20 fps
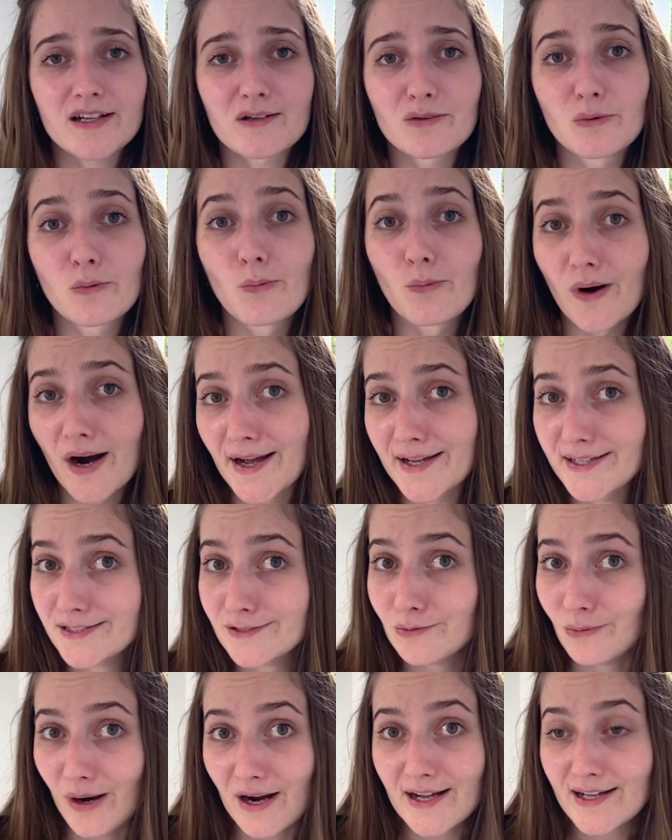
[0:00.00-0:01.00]
a
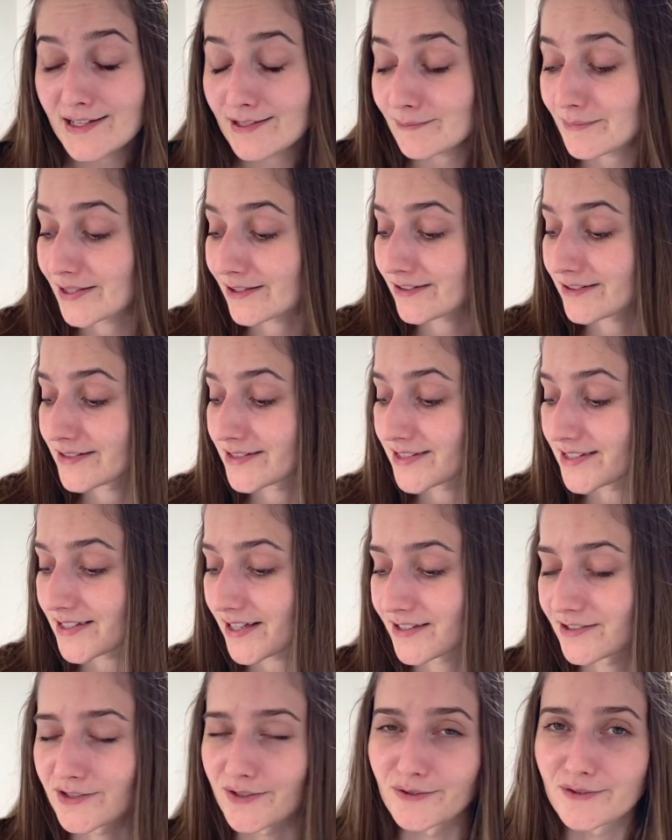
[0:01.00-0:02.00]
white because
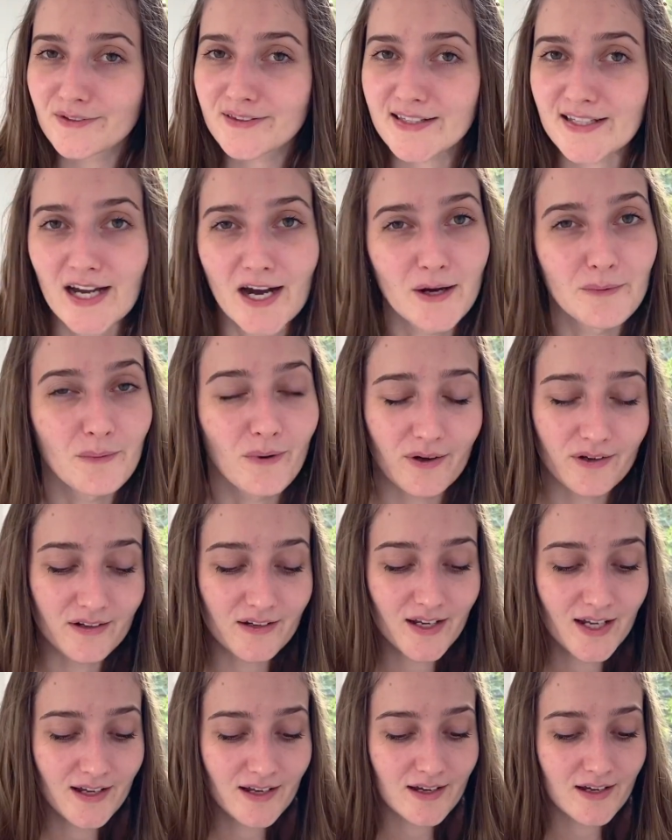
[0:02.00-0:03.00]
I don't think I want
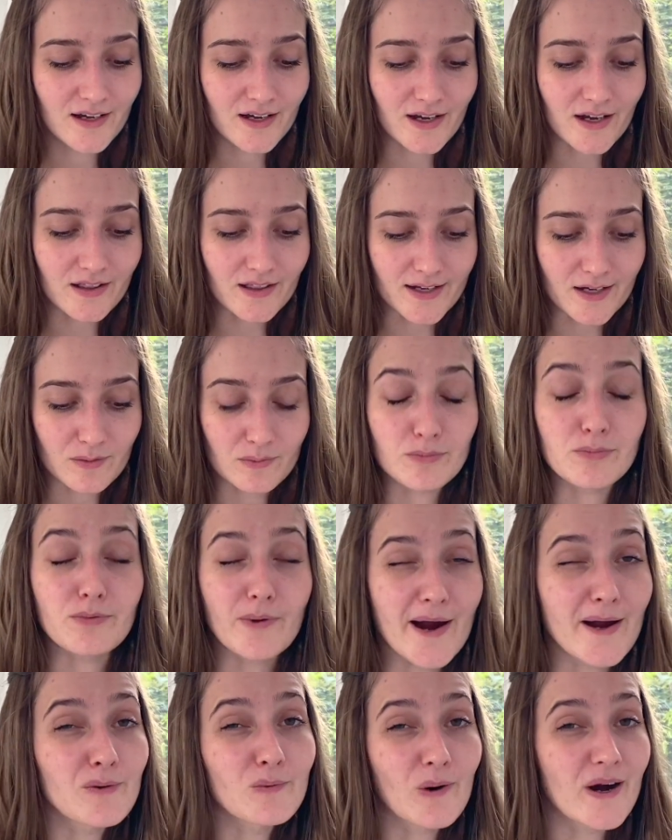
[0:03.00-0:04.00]
like a
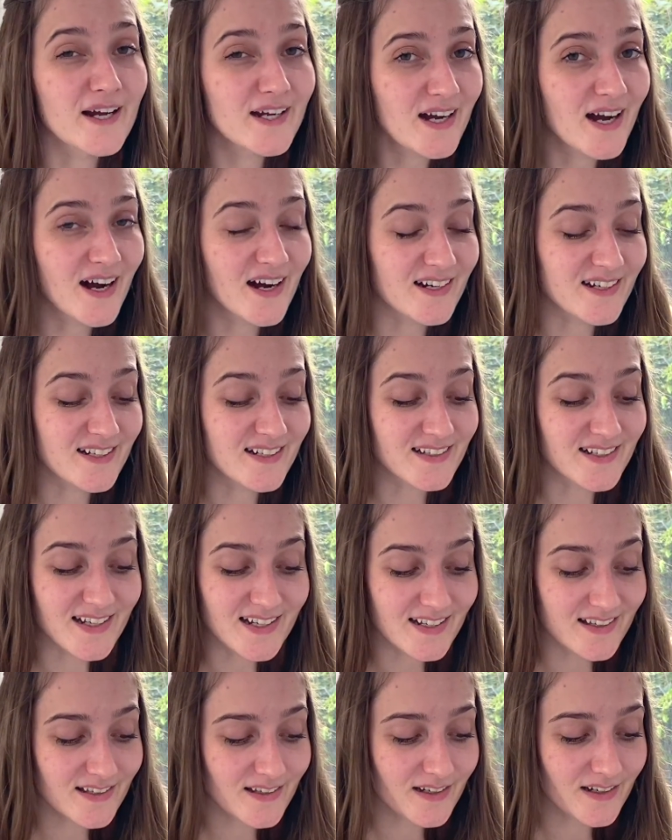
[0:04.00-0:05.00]
bright white cardigan
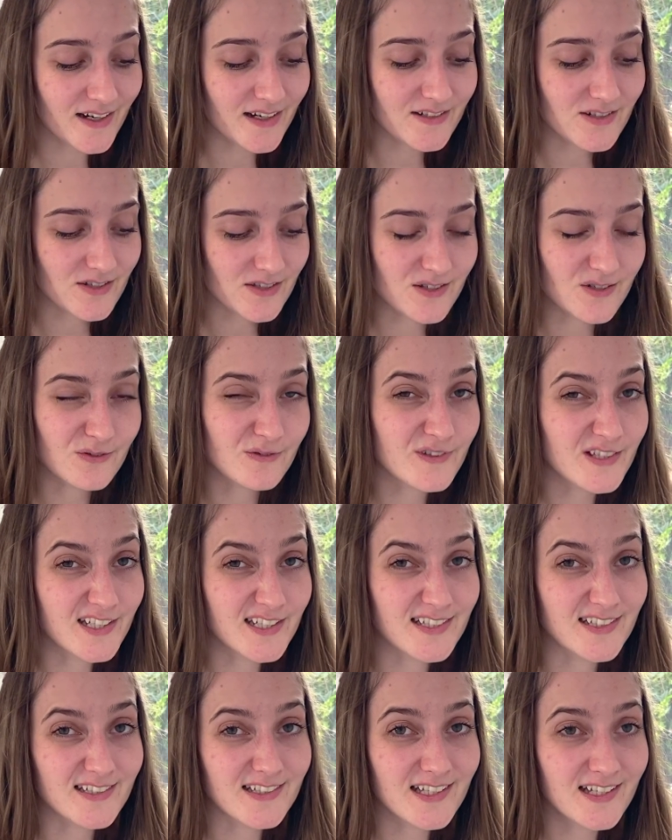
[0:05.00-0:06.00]
either. I just don't
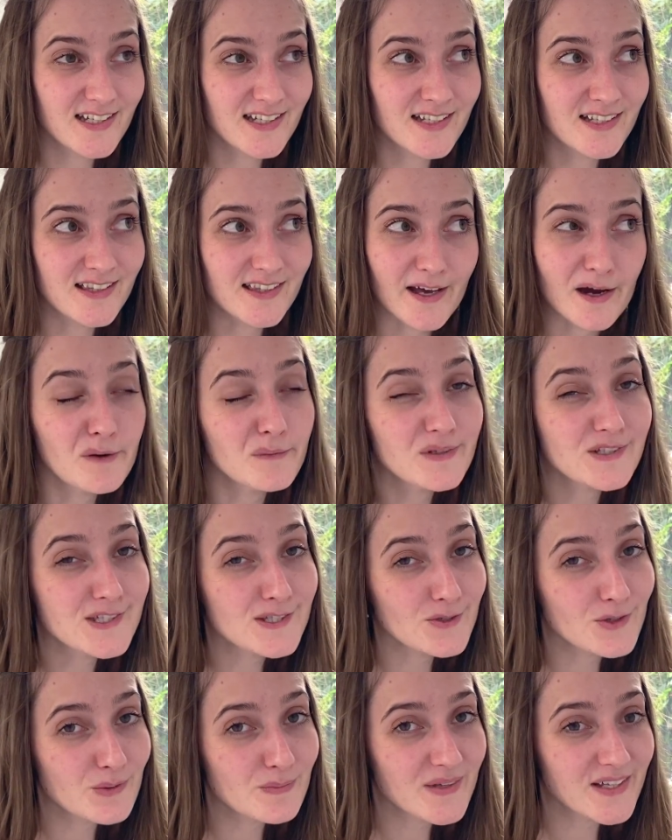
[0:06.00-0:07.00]
think that would
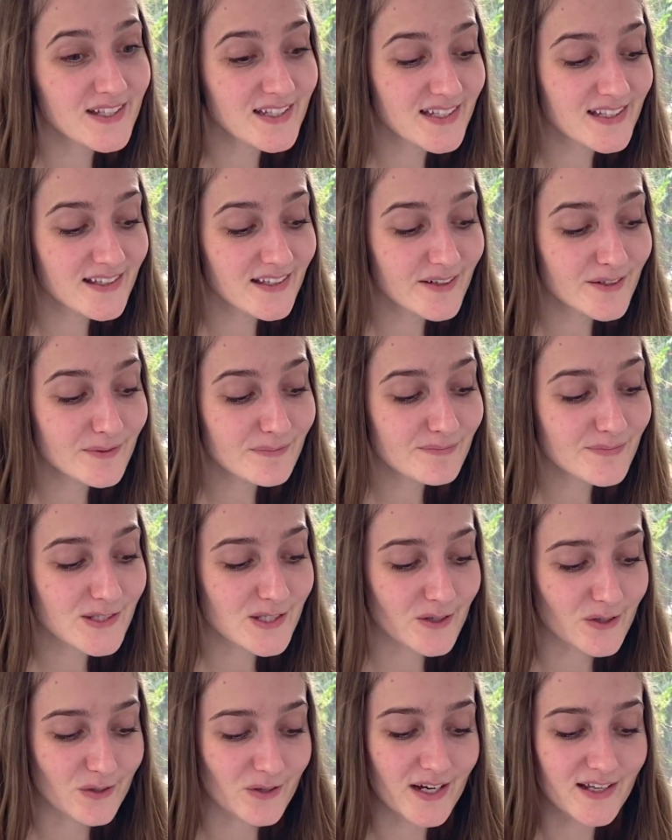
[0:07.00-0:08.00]
suit me either.
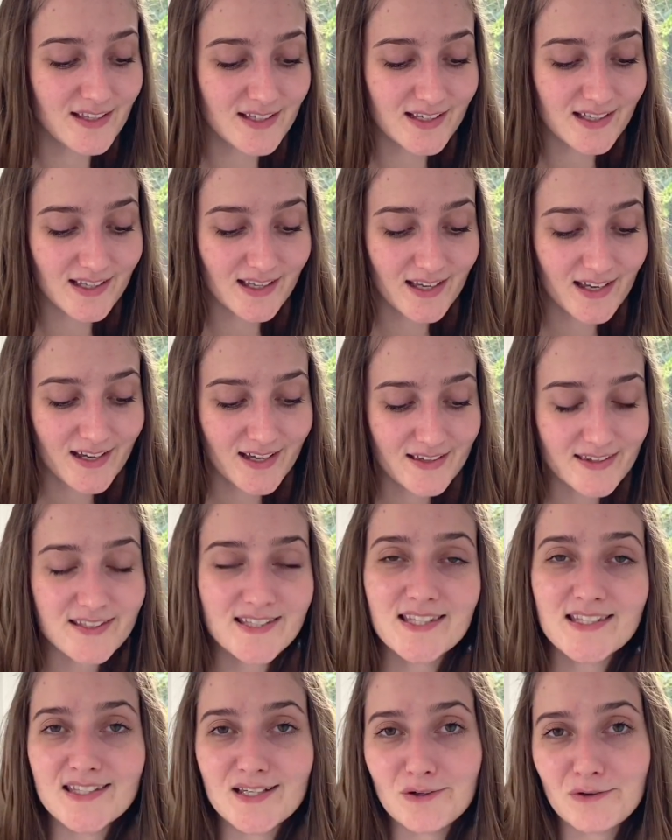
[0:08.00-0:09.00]
So I think this
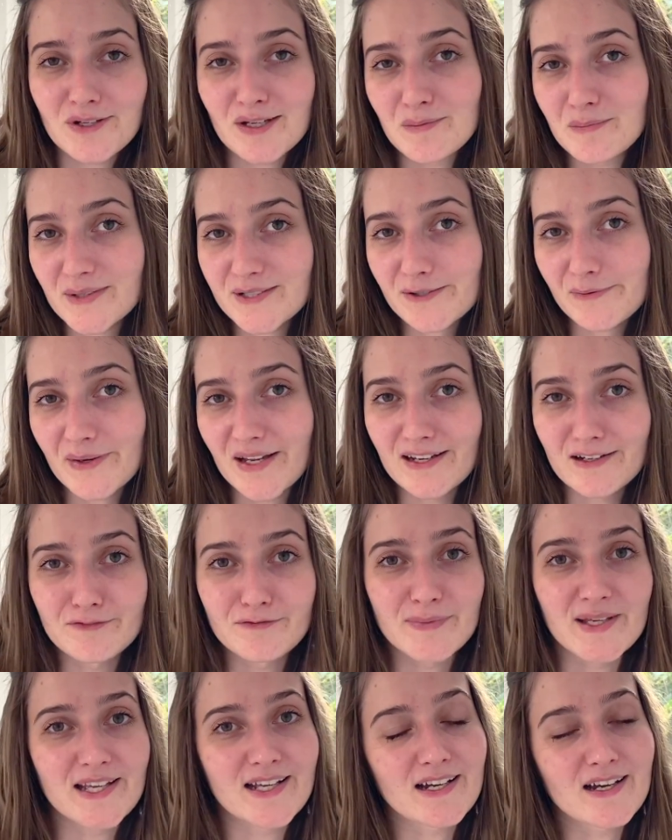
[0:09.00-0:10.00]
is a good in-between of
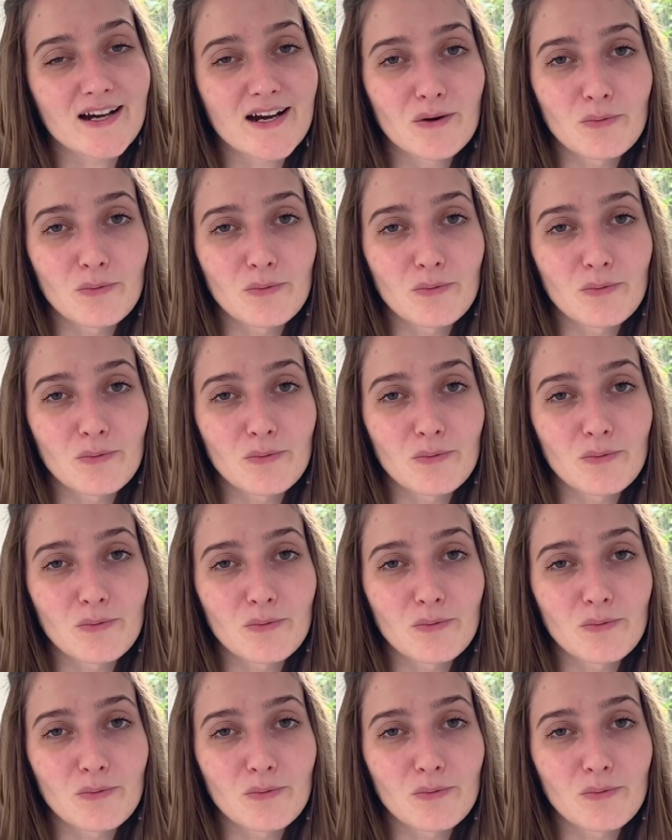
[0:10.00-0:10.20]
being a